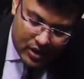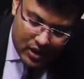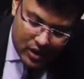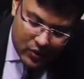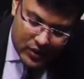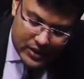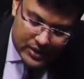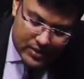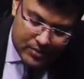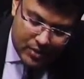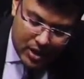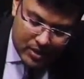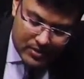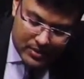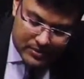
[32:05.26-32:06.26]
what are the
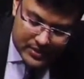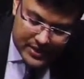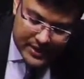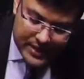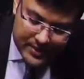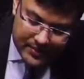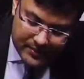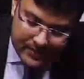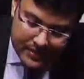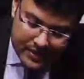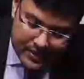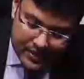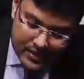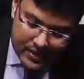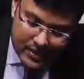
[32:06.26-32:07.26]
problems? See,
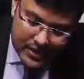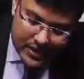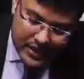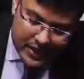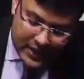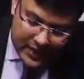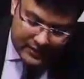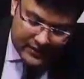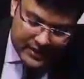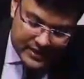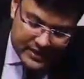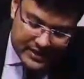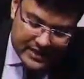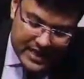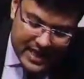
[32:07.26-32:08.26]
if this
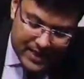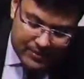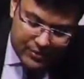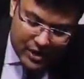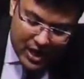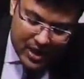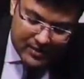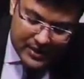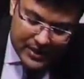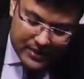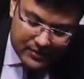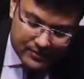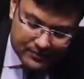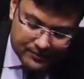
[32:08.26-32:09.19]
is abdomen,